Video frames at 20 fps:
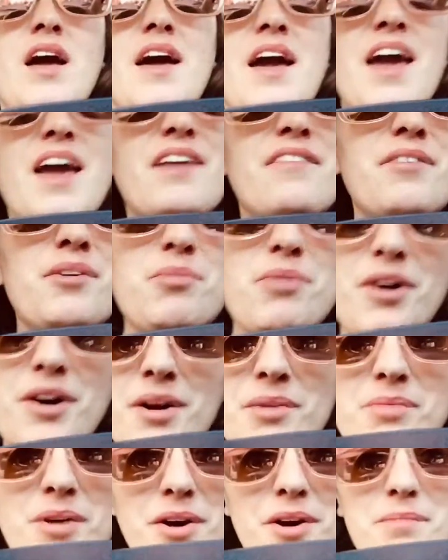Hey
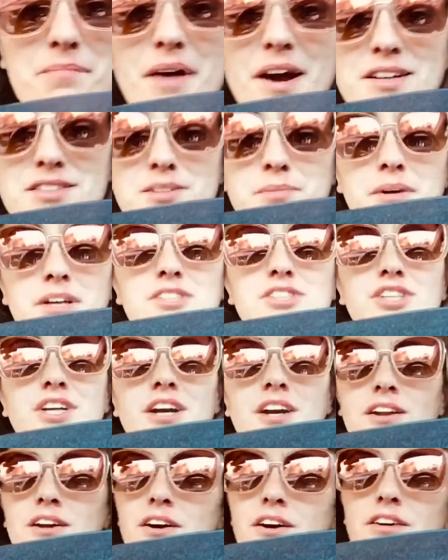everyone, welcome back to my
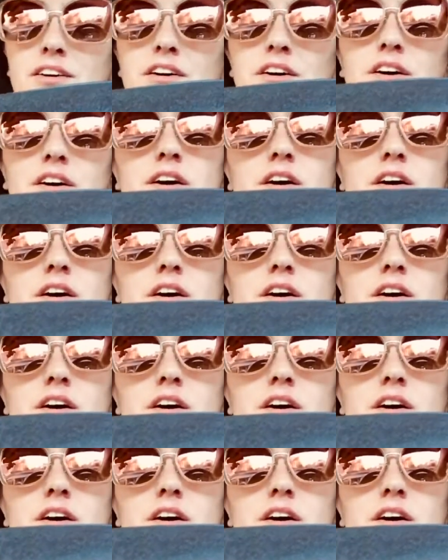channel.